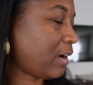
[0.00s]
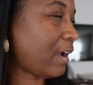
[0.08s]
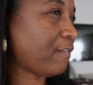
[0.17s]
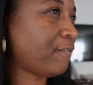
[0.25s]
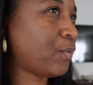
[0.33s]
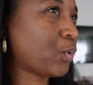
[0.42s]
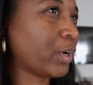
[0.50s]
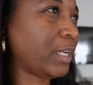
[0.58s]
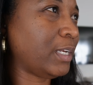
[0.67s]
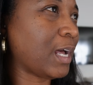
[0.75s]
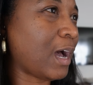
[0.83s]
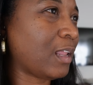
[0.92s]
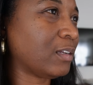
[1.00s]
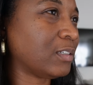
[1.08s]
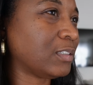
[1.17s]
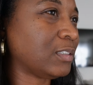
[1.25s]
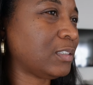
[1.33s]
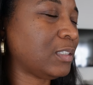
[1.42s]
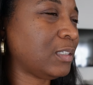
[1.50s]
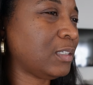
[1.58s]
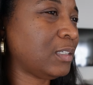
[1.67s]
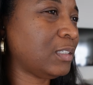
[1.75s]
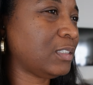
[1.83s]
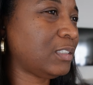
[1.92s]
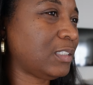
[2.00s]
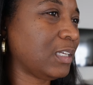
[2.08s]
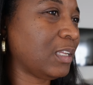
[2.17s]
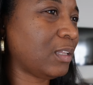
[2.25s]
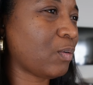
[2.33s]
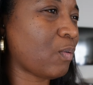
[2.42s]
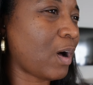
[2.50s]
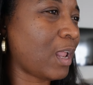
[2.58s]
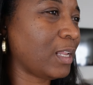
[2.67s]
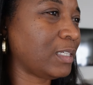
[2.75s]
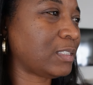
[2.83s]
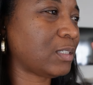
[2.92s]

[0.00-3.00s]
I have $40 still in the wallet.